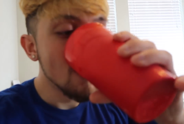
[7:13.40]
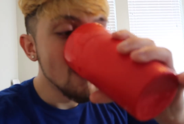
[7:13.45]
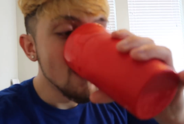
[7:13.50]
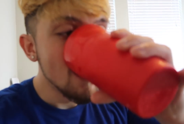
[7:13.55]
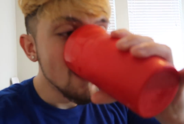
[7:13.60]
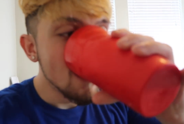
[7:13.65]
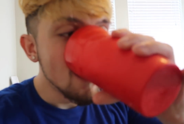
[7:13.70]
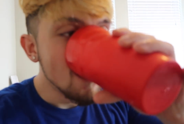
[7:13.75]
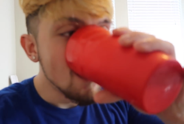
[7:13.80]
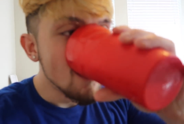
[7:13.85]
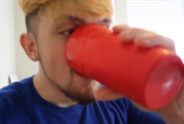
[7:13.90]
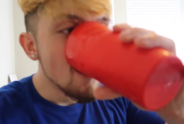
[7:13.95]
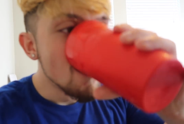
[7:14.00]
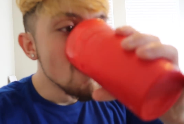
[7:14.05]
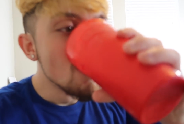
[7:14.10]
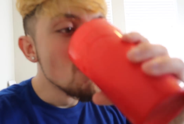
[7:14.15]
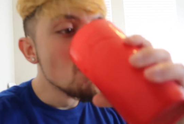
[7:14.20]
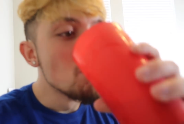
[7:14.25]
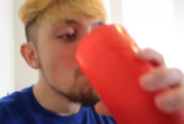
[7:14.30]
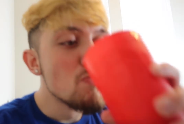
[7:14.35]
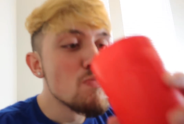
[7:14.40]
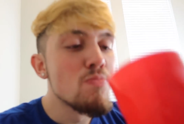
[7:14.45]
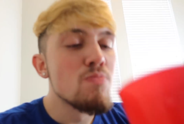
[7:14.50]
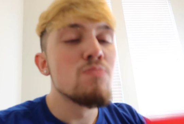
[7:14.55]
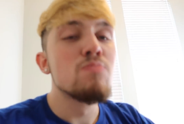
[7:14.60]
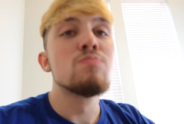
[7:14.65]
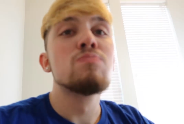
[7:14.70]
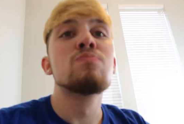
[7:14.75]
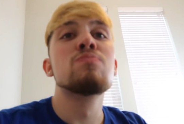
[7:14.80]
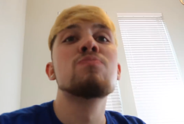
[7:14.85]

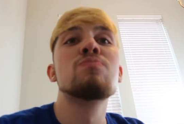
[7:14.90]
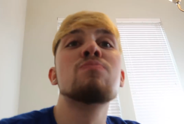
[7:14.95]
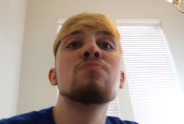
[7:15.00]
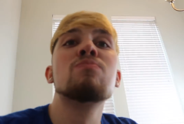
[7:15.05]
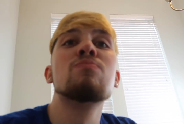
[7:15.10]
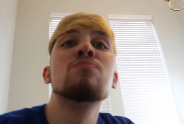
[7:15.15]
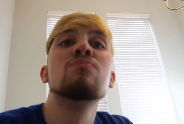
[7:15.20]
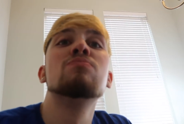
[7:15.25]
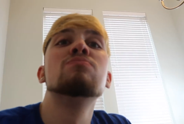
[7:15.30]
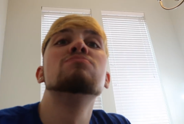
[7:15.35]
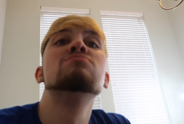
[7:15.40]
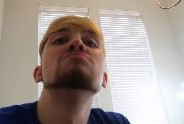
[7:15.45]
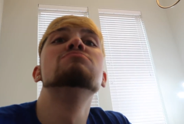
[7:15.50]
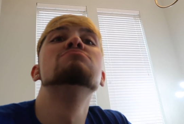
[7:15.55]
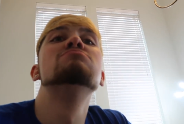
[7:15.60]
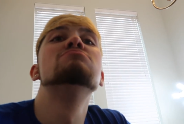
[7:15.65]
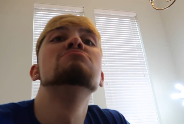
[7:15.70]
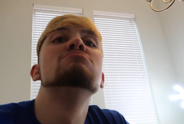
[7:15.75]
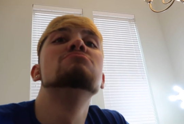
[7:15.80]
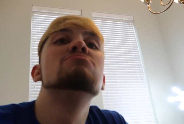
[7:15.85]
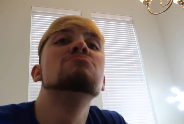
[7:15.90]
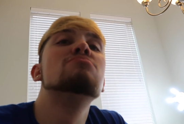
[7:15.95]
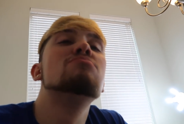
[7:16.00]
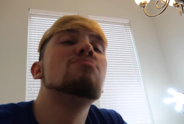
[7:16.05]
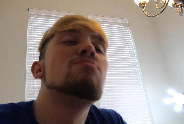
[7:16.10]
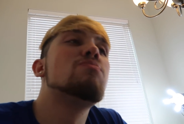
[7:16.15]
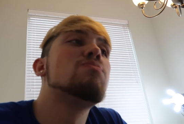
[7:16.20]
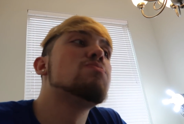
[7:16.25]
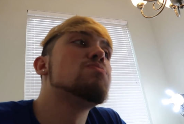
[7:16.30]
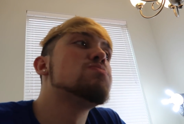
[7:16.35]

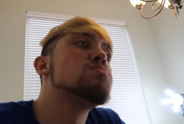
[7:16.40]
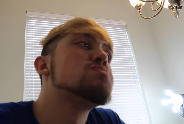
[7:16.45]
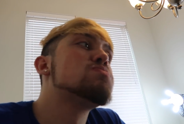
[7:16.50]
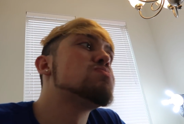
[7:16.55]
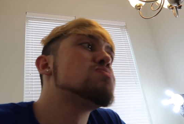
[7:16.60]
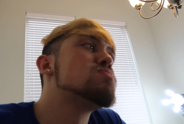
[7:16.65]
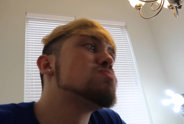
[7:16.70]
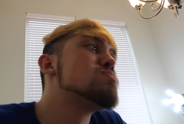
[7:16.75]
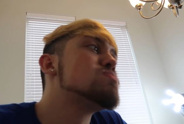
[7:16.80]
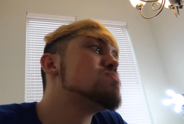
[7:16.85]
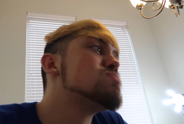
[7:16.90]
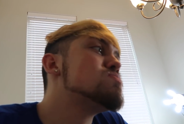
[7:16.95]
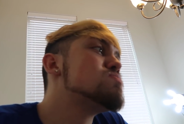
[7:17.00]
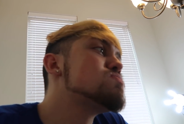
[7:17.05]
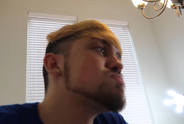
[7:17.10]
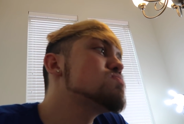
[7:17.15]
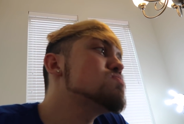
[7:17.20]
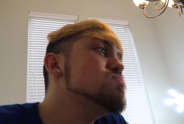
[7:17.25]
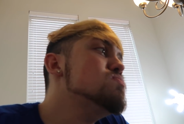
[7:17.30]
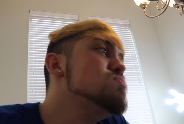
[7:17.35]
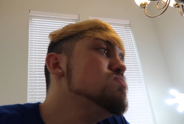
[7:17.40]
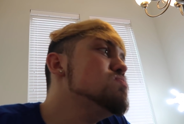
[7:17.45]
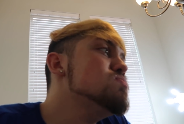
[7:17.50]
[no speech]